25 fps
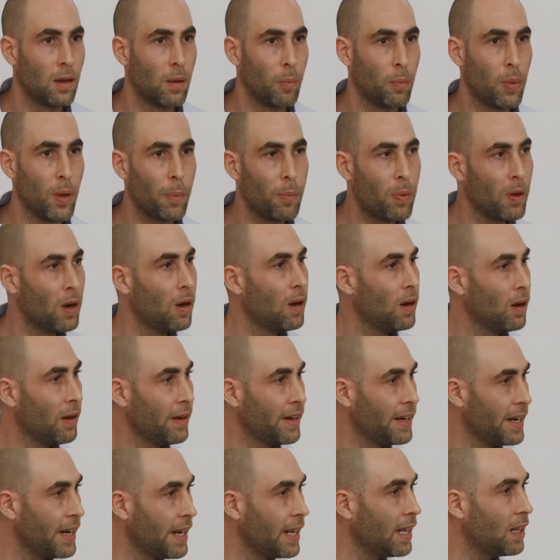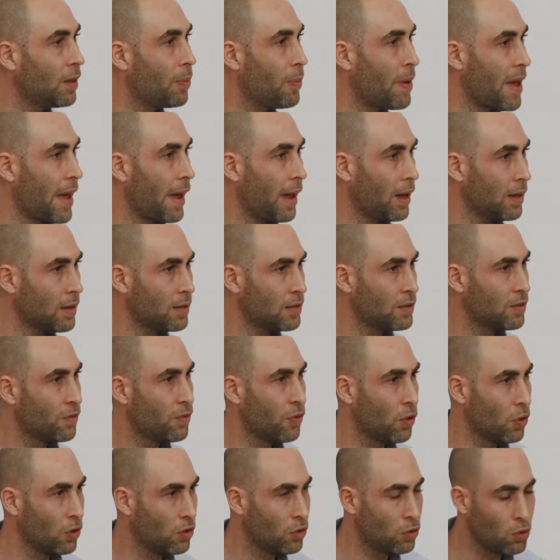People need banks
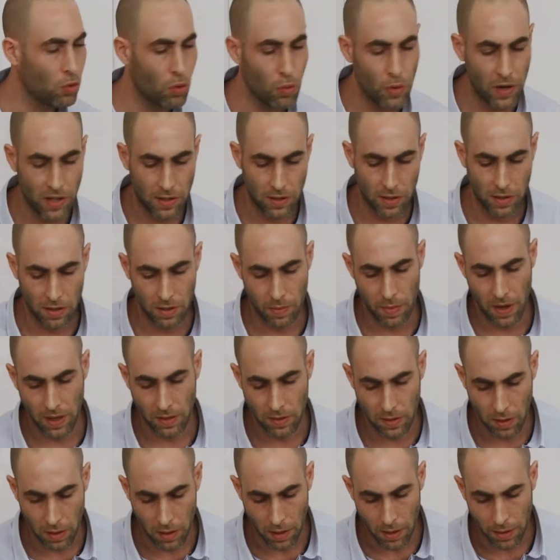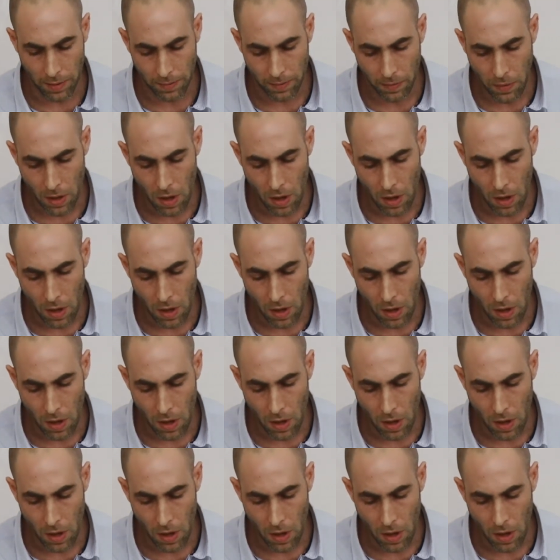for two reasons, basically.